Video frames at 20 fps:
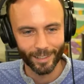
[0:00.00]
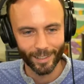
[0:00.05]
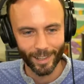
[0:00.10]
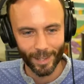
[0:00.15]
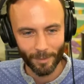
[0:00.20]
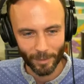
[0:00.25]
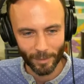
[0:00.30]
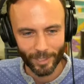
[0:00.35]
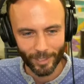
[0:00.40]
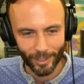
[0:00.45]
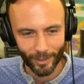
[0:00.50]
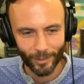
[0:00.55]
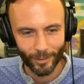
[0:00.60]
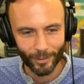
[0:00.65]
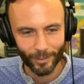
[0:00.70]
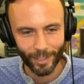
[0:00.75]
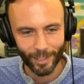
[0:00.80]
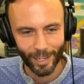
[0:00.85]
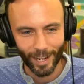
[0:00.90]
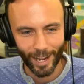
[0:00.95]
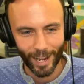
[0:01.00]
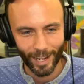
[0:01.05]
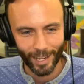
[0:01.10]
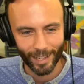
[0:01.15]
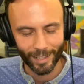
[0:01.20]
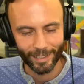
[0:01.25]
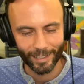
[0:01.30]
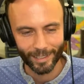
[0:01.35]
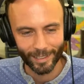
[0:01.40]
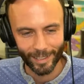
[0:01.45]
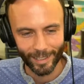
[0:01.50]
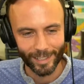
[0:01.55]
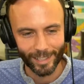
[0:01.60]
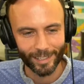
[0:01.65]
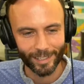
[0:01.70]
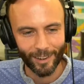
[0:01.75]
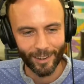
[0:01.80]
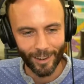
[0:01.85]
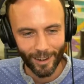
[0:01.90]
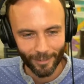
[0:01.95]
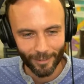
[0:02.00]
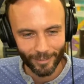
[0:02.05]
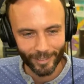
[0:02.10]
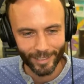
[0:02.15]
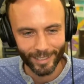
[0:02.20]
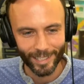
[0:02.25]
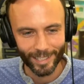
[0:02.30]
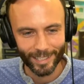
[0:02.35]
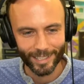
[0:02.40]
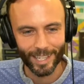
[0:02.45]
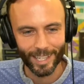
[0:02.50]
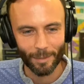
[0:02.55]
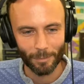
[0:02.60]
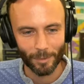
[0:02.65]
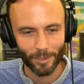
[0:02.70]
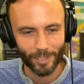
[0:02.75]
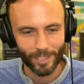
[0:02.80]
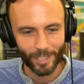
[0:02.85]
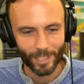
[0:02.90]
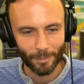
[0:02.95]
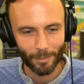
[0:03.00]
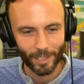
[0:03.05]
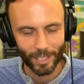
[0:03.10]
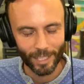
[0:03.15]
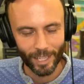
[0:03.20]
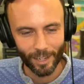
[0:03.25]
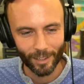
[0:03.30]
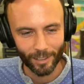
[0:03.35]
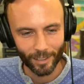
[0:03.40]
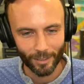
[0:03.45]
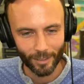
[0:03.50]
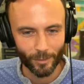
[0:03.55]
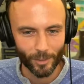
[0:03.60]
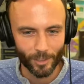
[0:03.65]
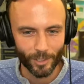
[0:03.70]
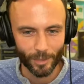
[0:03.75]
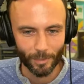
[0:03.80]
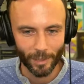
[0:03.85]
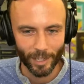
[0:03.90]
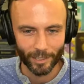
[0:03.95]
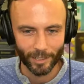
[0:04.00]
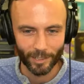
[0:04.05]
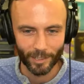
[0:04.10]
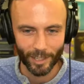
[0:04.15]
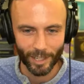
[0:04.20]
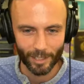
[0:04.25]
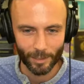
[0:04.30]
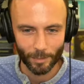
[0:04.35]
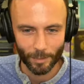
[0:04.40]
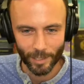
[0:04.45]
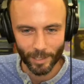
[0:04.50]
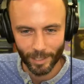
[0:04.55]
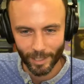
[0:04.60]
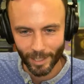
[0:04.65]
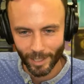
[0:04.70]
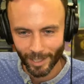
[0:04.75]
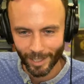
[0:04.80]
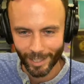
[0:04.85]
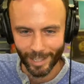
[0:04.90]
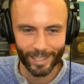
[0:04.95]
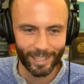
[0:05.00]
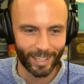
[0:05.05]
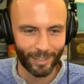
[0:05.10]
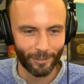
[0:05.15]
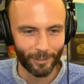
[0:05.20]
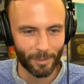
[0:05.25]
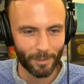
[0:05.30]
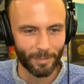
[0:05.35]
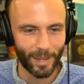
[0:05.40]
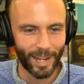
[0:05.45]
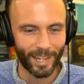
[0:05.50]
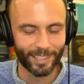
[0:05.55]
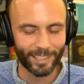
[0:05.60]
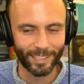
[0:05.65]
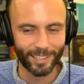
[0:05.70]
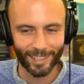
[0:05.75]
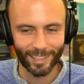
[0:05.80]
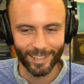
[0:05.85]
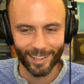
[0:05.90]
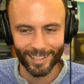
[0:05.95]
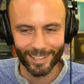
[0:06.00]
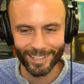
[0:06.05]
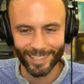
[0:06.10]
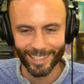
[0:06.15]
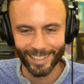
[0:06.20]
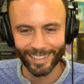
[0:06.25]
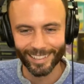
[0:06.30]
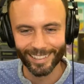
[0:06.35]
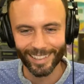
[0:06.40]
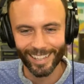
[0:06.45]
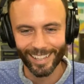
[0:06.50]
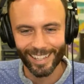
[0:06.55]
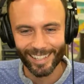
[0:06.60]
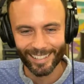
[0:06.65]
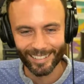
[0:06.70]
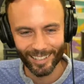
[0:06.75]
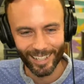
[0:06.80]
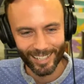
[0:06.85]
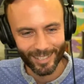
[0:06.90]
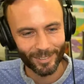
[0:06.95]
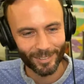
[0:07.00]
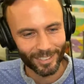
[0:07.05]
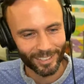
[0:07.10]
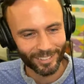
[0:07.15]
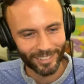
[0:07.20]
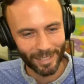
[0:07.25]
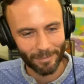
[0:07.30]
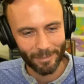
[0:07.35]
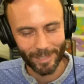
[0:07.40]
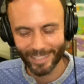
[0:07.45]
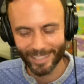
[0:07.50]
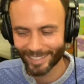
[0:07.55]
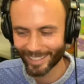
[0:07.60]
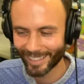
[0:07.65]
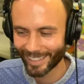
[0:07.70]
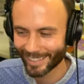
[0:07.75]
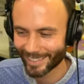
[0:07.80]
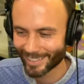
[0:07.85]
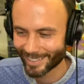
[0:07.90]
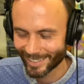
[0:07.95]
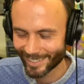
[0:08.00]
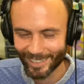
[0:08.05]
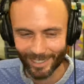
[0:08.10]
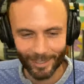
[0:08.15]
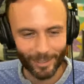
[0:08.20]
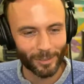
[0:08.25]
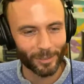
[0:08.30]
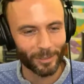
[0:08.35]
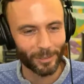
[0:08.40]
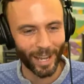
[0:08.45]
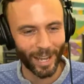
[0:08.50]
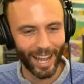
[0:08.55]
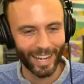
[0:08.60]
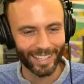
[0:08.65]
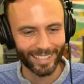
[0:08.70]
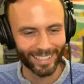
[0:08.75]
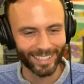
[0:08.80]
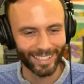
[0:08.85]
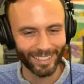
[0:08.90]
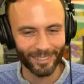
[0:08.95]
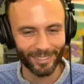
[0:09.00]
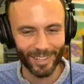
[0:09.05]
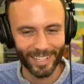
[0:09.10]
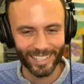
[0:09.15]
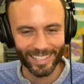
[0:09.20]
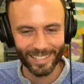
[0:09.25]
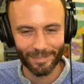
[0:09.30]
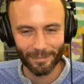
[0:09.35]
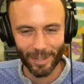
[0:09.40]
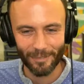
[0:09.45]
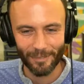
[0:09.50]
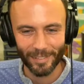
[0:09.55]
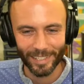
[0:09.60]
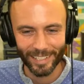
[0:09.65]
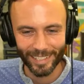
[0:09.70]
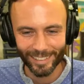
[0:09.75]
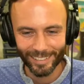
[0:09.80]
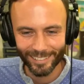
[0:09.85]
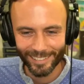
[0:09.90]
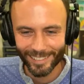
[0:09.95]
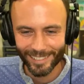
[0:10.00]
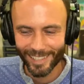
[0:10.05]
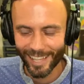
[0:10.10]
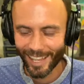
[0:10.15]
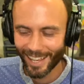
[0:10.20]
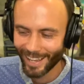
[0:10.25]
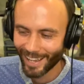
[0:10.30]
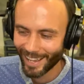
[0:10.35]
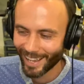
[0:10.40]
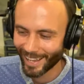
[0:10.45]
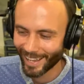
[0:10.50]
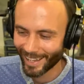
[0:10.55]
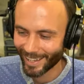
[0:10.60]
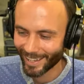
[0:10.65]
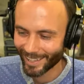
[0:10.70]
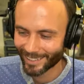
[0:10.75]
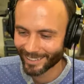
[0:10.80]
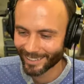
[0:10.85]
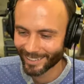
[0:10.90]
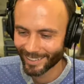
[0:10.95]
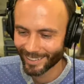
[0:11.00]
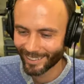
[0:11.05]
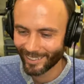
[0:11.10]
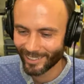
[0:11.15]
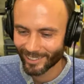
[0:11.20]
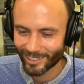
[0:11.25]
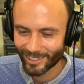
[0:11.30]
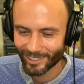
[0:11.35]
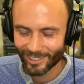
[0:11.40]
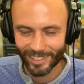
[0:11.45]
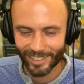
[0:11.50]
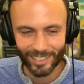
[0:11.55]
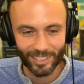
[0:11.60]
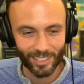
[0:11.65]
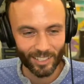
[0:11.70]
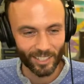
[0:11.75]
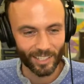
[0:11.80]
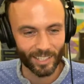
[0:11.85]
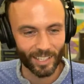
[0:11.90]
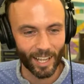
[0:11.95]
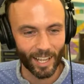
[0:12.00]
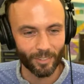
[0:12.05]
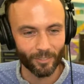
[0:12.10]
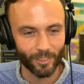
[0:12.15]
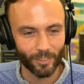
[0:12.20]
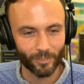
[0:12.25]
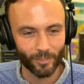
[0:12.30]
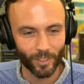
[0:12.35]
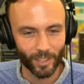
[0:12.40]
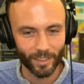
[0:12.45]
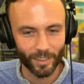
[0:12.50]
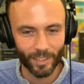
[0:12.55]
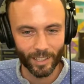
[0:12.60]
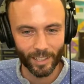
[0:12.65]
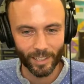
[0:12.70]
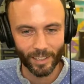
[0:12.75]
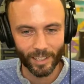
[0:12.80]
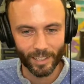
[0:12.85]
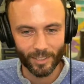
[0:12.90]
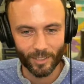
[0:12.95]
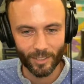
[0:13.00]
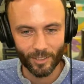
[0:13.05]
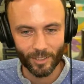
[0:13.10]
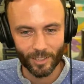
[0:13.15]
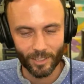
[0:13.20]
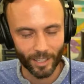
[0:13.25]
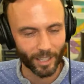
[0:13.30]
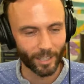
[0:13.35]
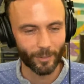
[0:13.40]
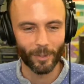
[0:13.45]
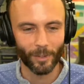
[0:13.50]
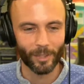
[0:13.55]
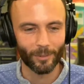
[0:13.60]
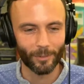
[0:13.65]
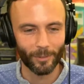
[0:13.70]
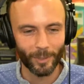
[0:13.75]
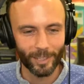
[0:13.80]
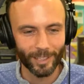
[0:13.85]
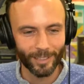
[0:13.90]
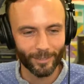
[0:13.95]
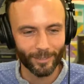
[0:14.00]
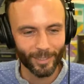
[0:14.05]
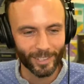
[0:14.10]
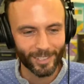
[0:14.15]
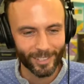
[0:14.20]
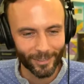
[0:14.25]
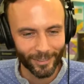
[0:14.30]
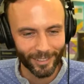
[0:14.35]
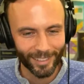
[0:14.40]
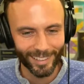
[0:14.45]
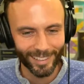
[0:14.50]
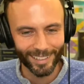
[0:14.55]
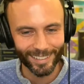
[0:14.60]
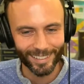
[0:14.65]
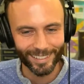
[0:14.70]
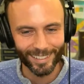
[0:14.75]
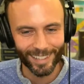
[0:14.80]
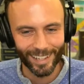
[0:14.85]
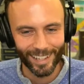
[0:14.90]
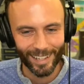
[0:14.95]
Let me know that I like coffee next time you see me, and I'll give you some extra XP. And then I went back to the content. So that's really great because then I can see who's actually watching my videos. And also it's just kind of a fun thing that students are like, wait, what's going on?